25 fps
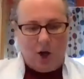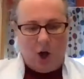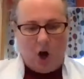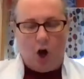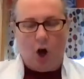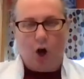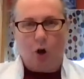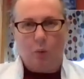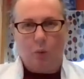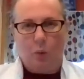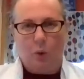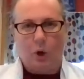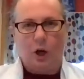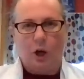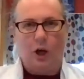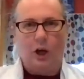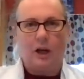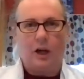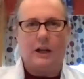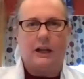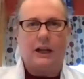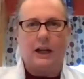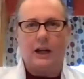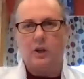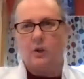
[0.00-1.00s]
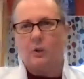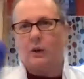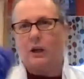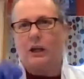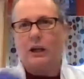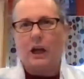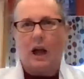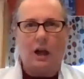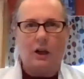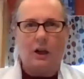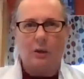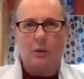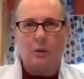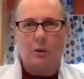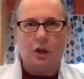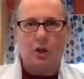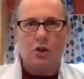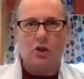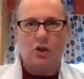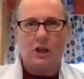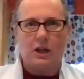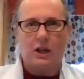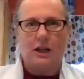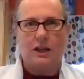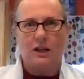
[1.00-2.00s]
homework and doing a coloring
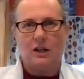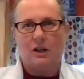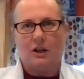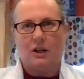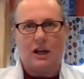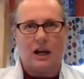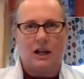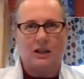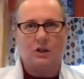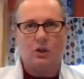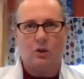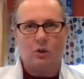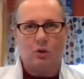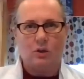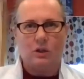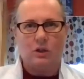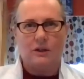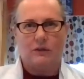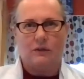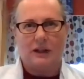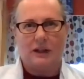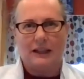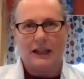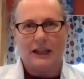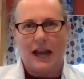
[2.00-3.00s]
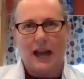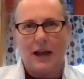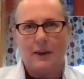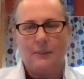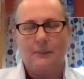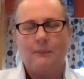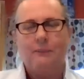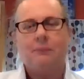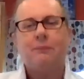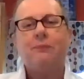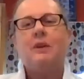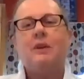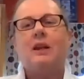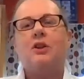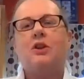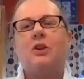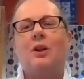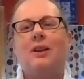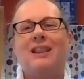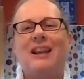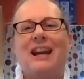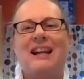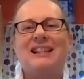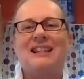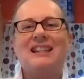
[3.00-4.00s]
worksheet and all kinds of cool stuff like that. So
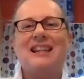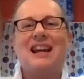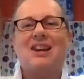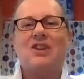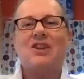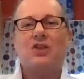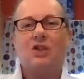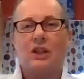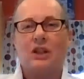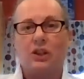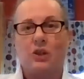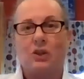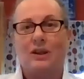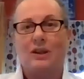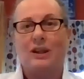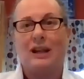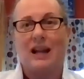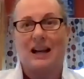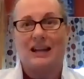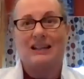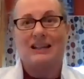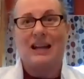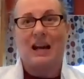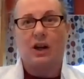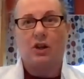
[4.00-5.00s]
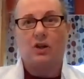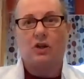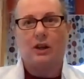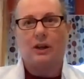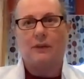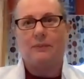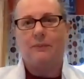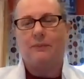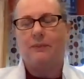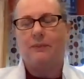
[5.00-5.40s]
let's actually do the dissection.